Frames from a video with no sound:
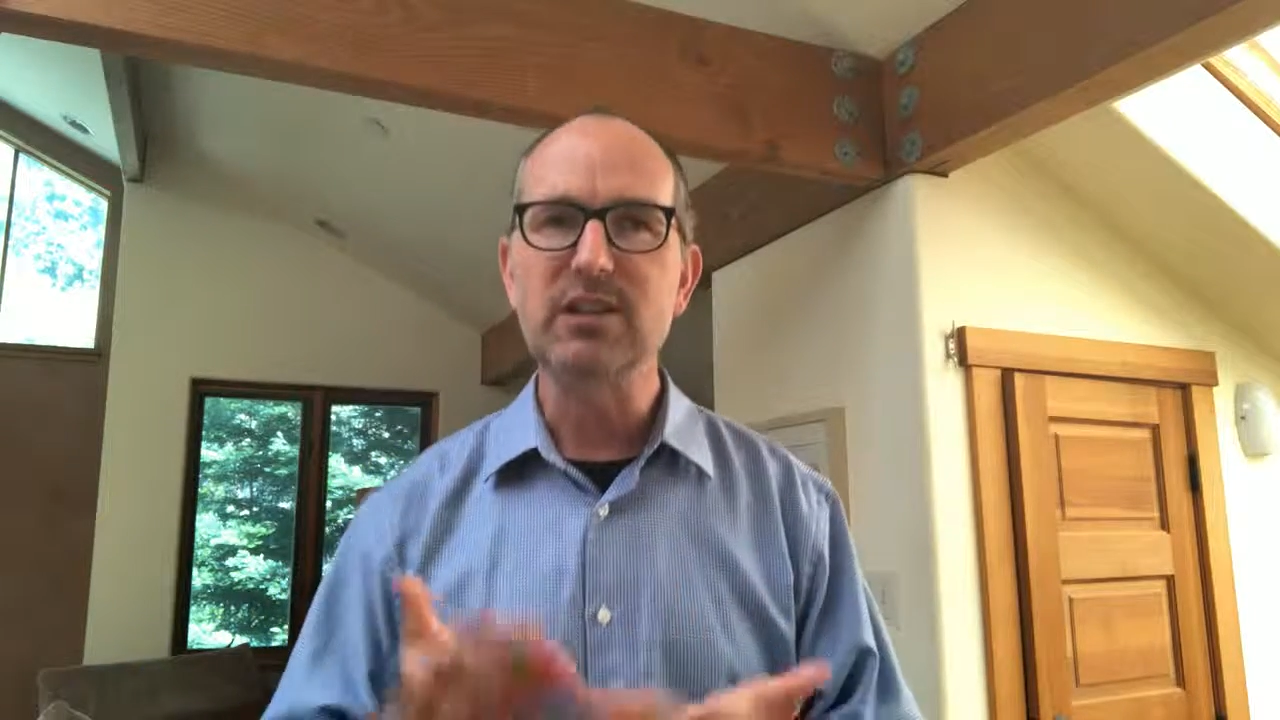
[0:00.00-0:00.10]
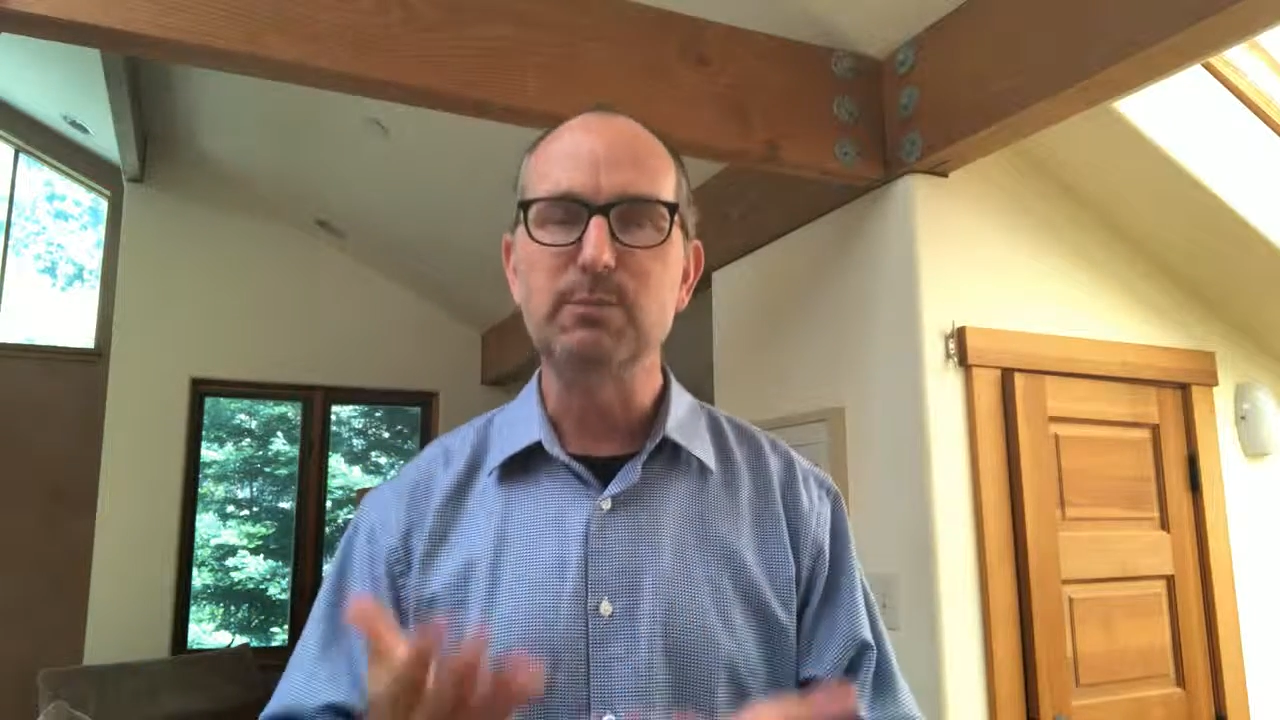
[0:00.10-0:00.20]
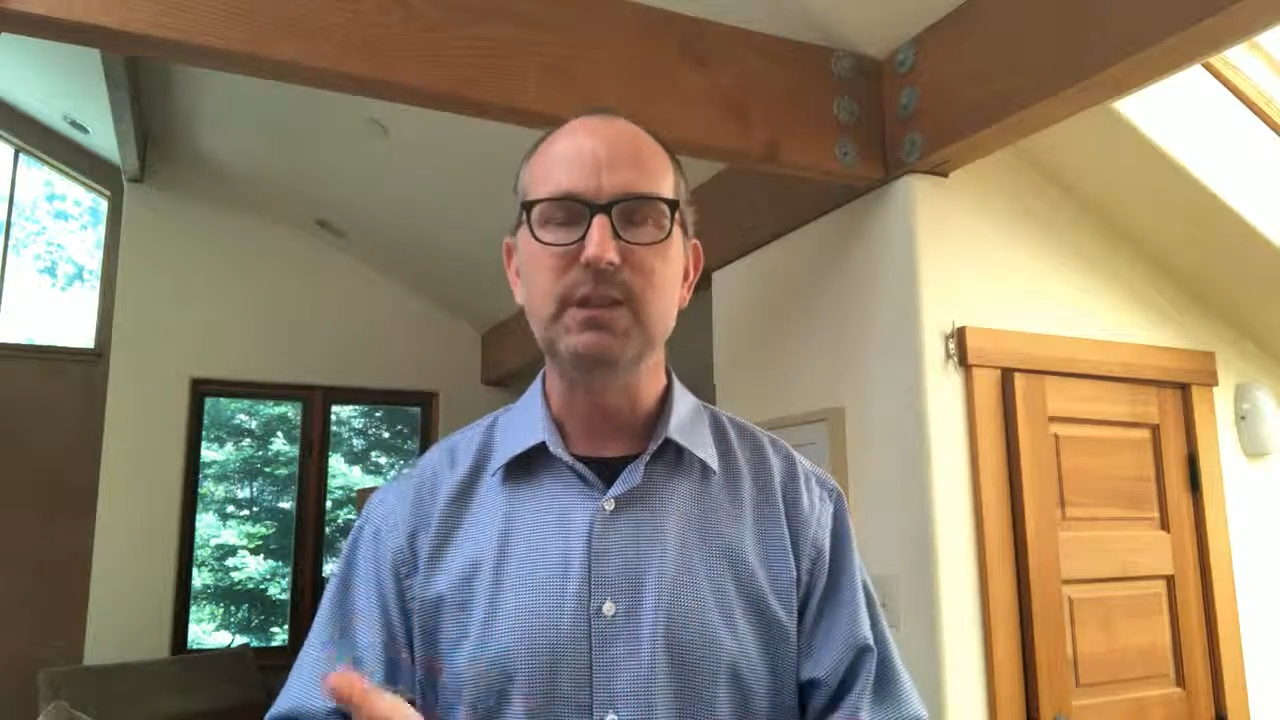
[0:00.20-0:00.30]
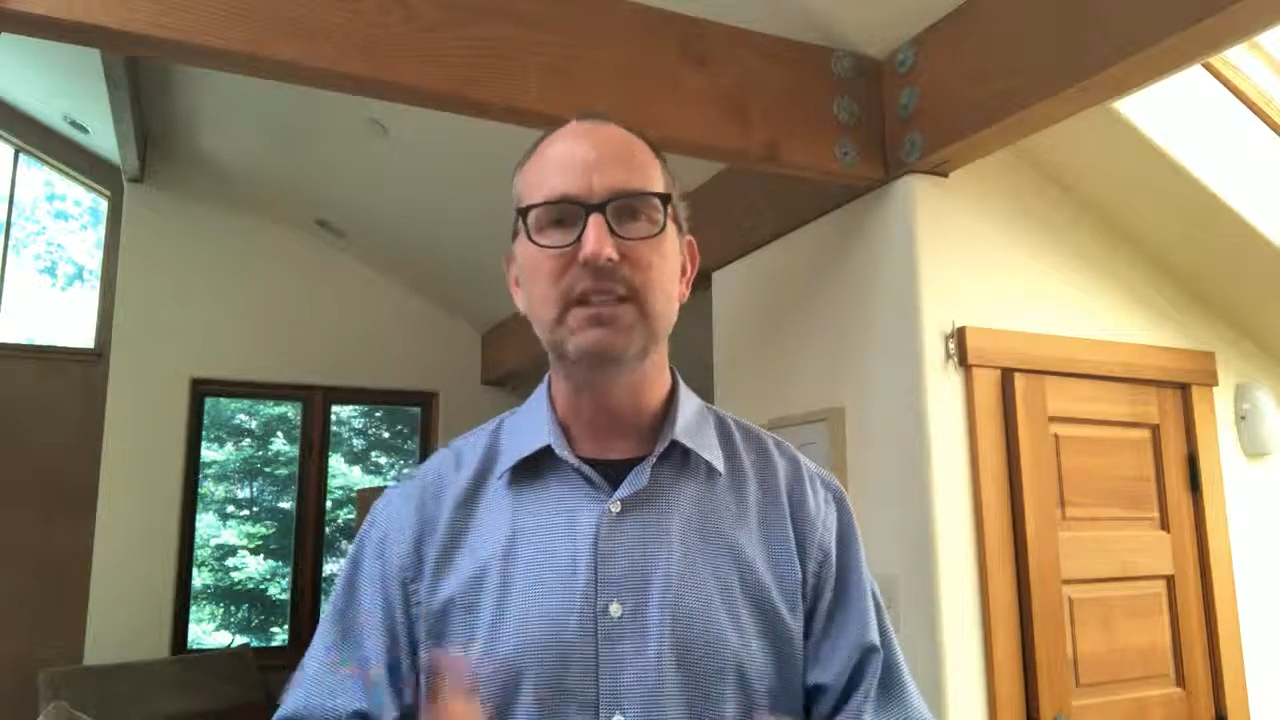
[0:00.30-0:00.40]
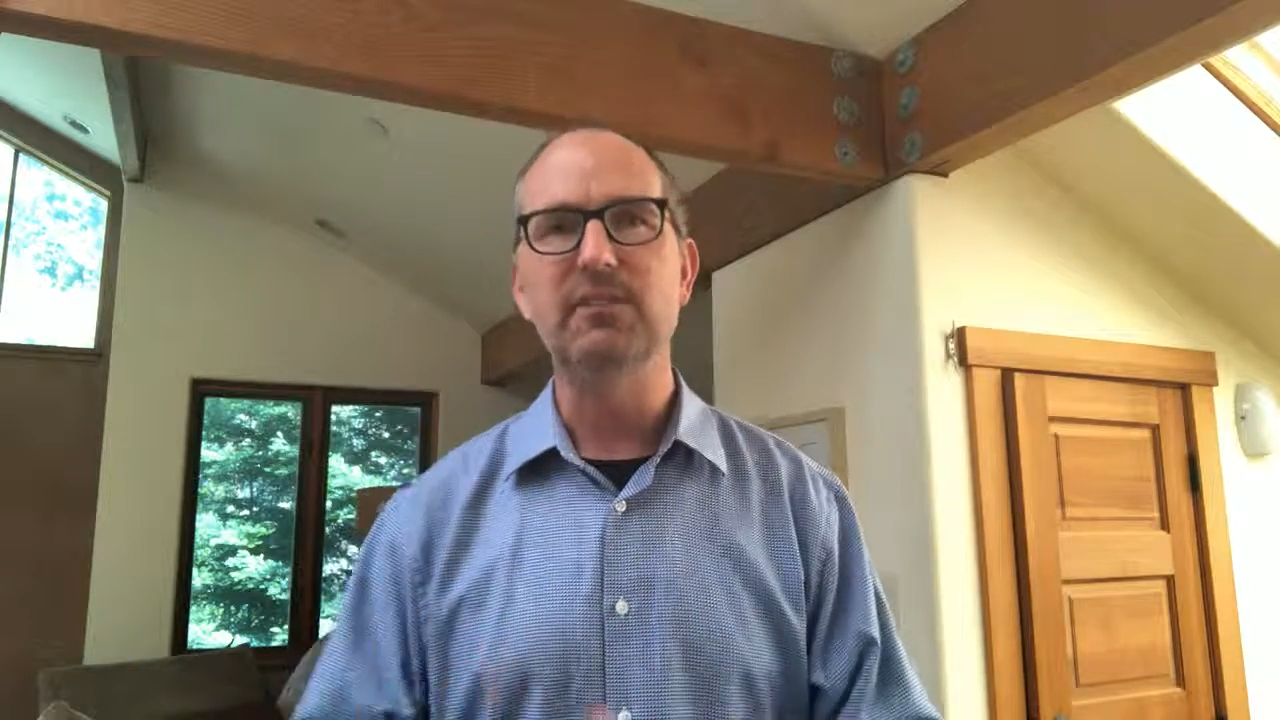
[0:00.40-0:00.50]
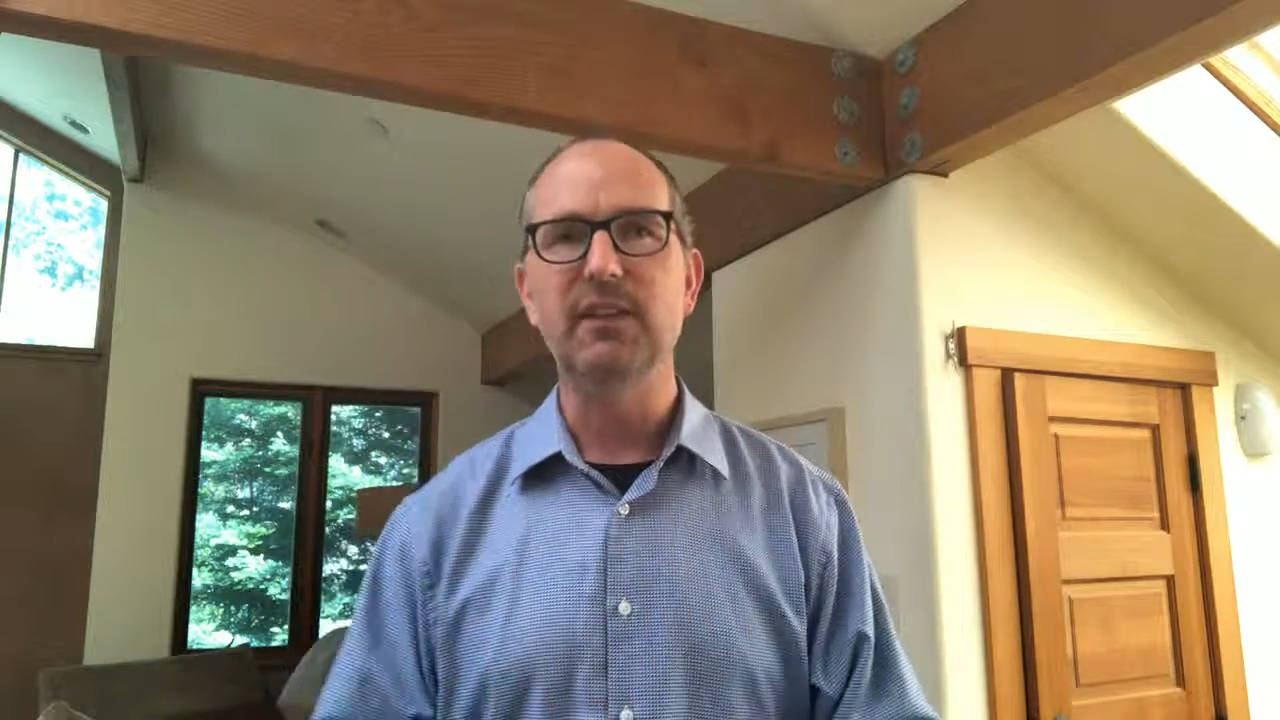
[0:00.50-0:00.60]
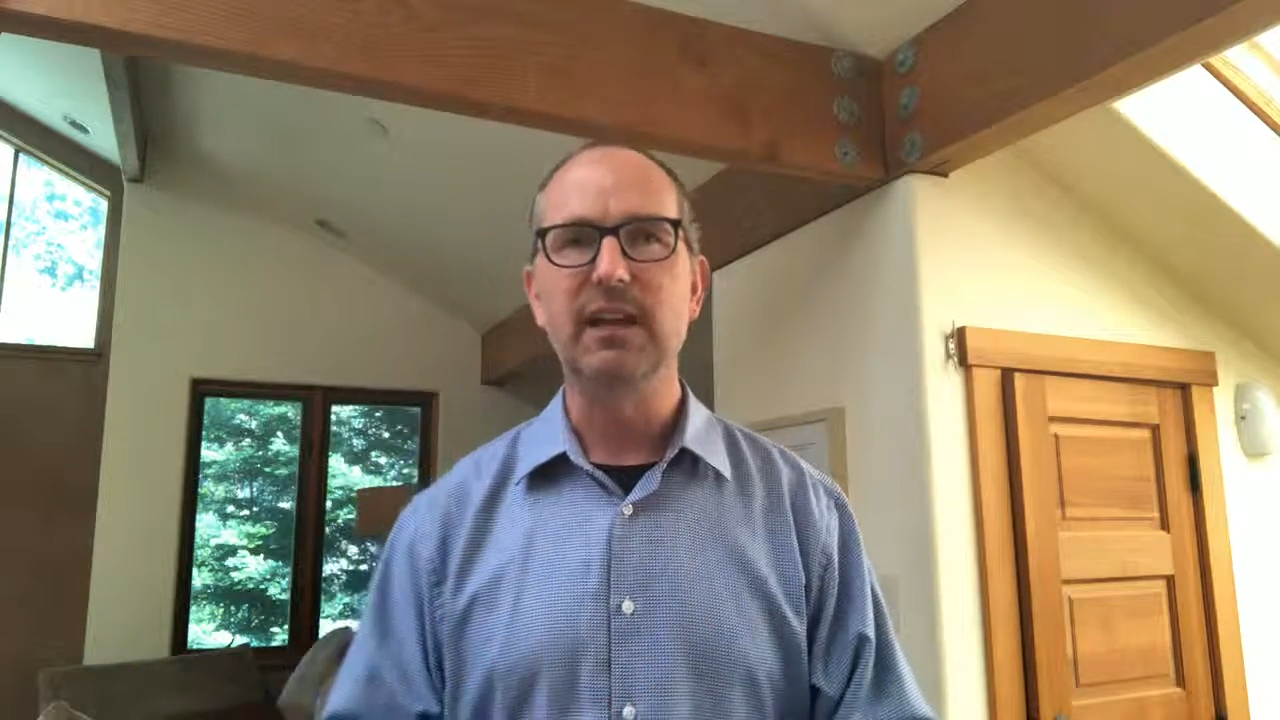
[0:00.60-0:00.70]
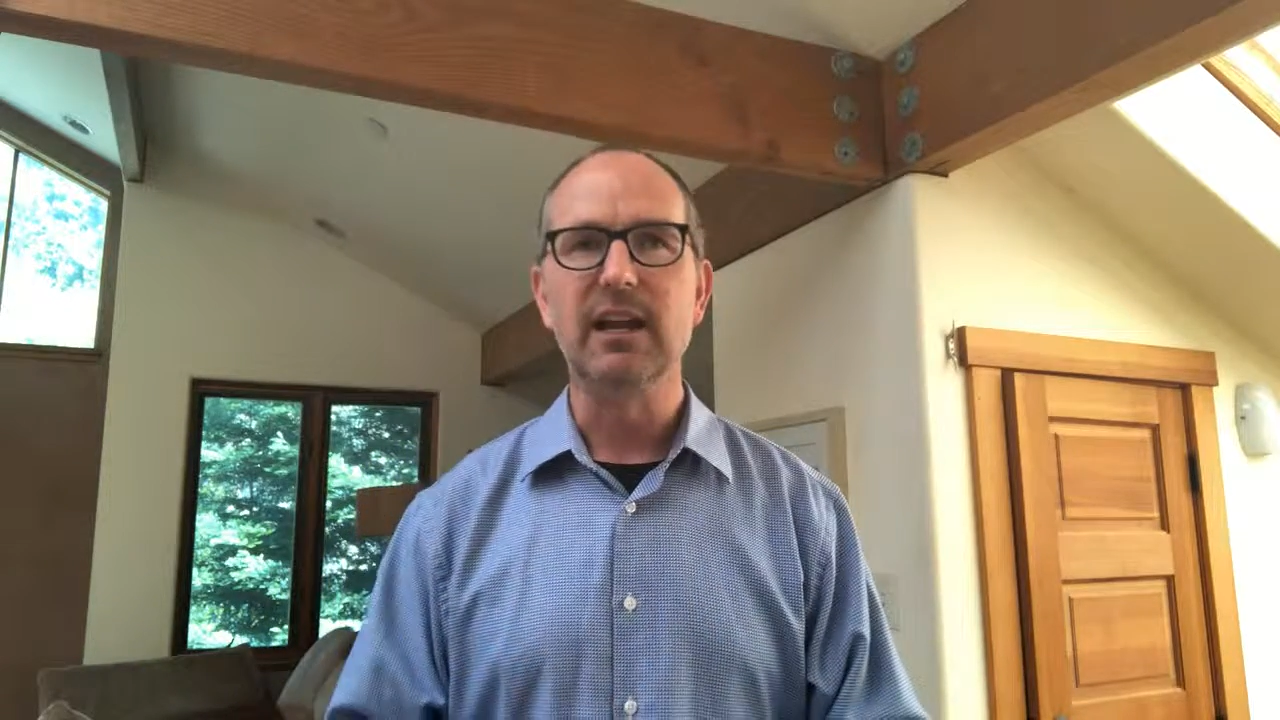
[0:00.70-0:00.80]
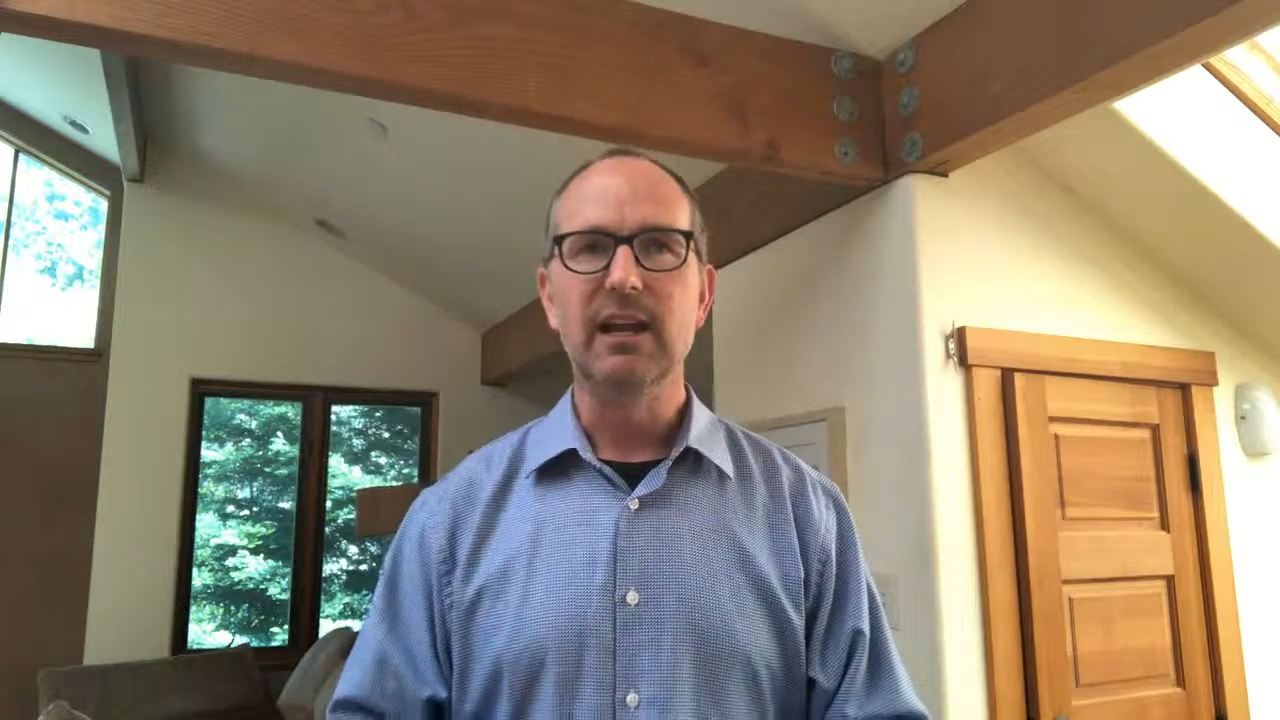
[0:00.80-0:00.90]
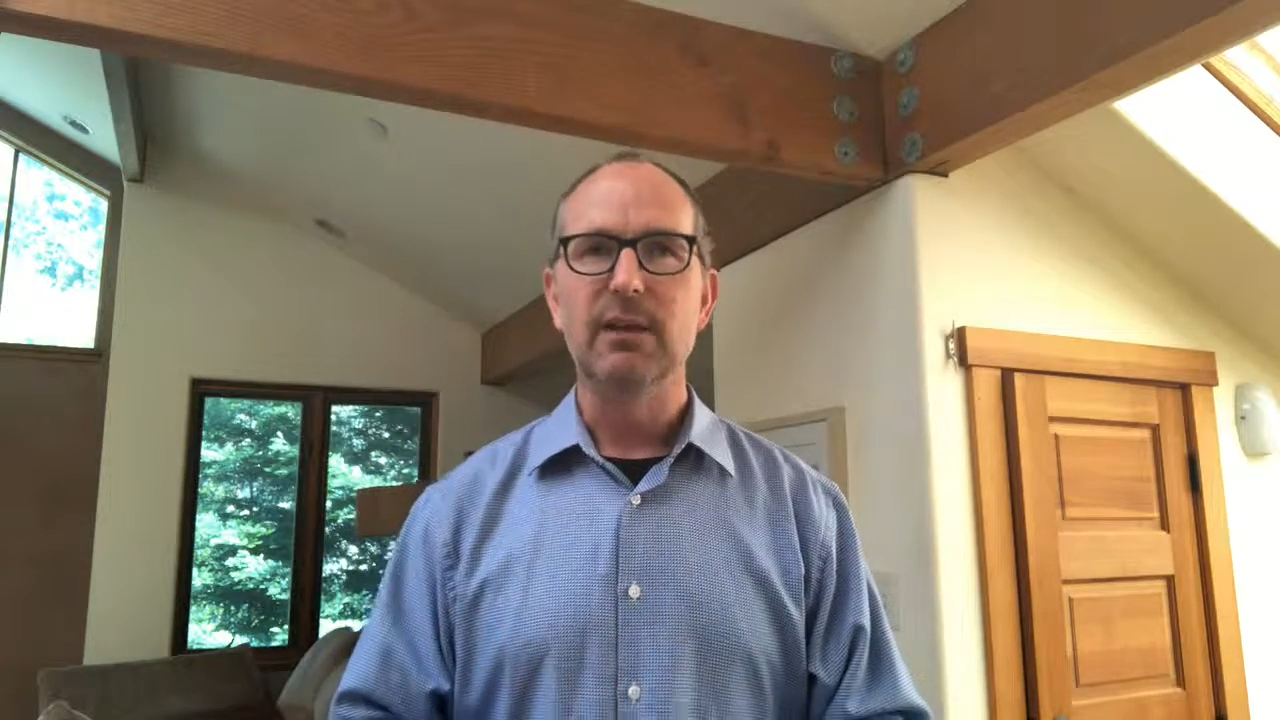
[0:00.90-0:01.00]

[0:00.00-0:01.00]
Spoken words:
specific